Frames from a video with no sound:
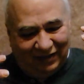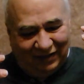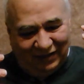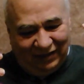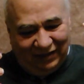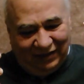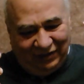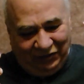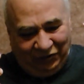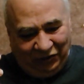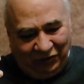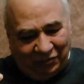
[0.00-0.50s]

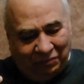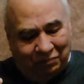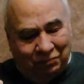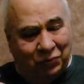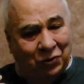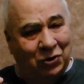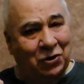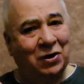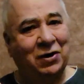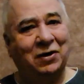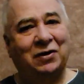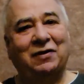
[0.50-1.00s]
you're
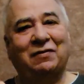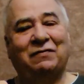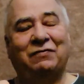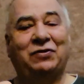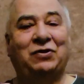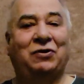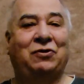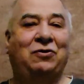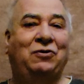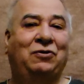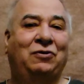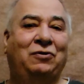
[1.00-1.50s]
part of
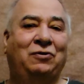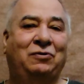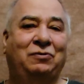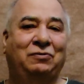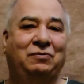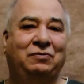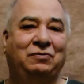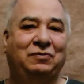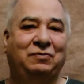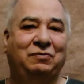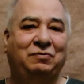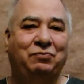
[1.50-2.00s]
the
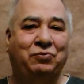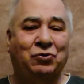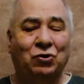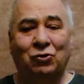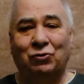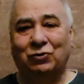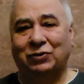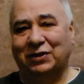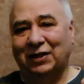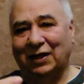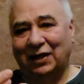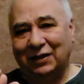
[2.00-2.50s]
whole
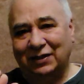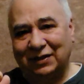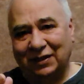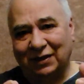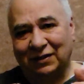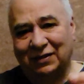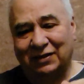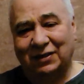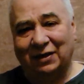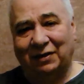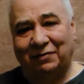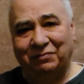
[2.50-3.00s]
process,
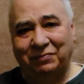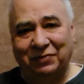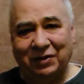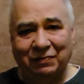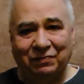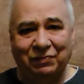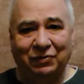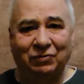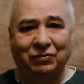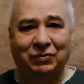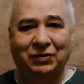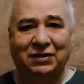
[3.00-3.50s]
as some
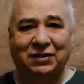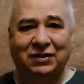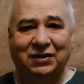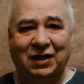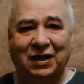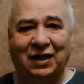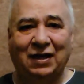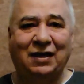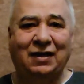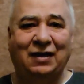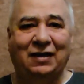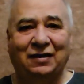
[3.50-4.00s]
people would
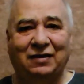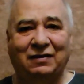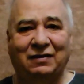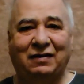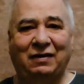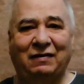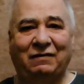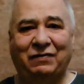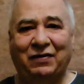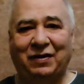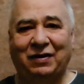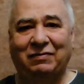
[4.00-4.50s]
say.
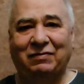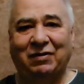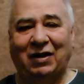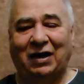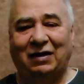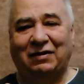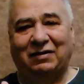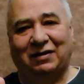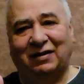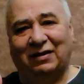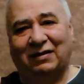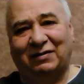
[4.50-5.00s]
If I'm
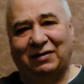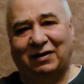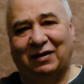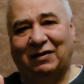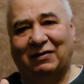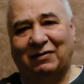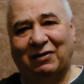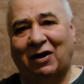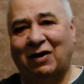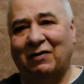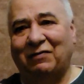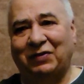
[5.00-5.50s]
not,
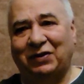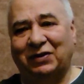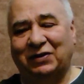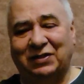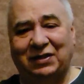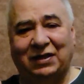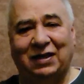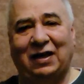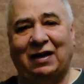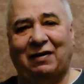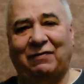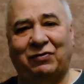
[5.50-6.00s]

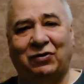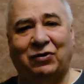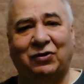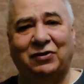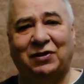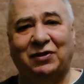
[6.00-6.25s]
obviously, I've heard